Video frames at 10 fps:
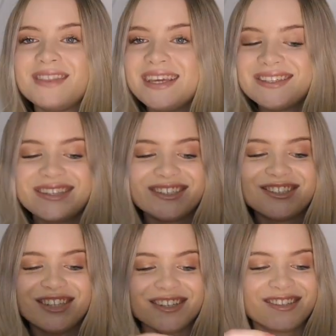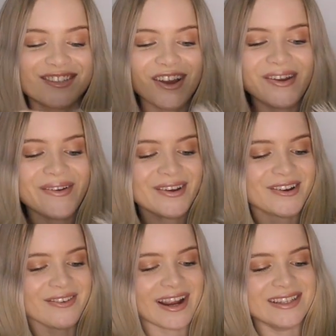This is just so
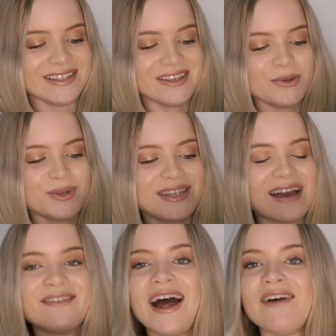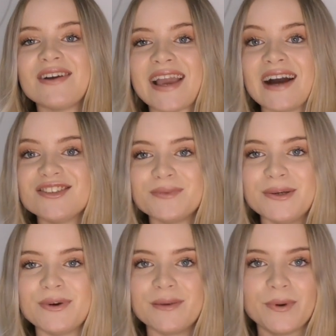crazy. You would never ever catch me
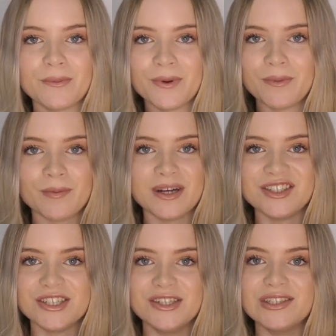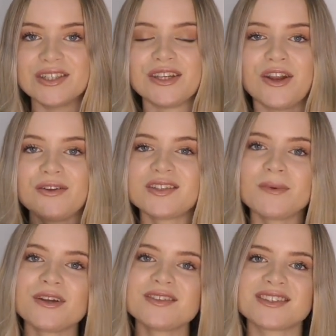with a pom-pom on my shoes. You know, some
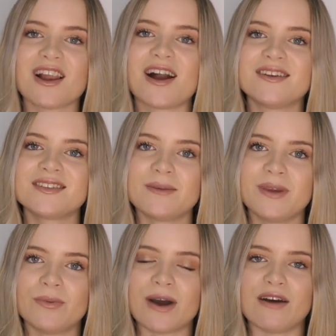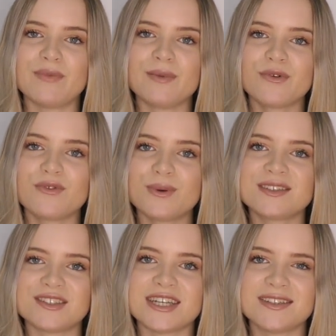of those sliders that people have always
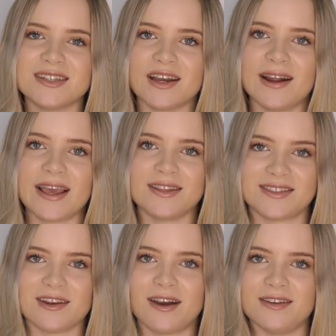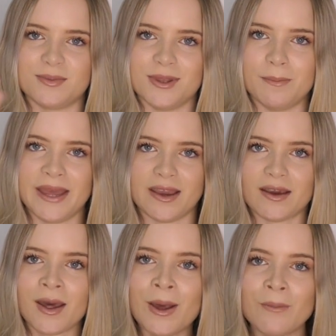suggested that I get the sliders with the
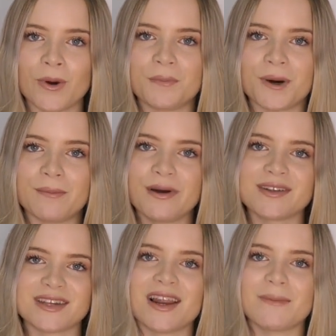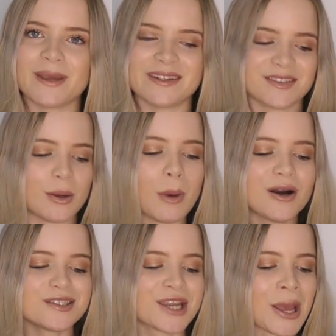pink pom-pom because I like pink so
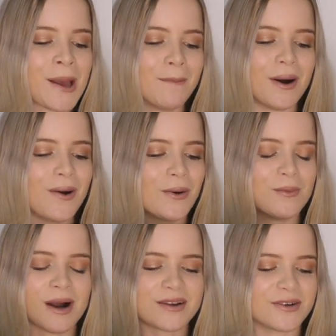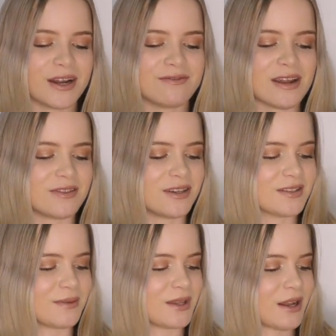much, but oh my god, I've never done
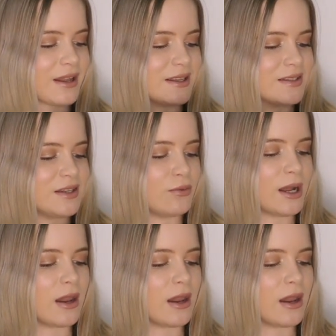something like this in all my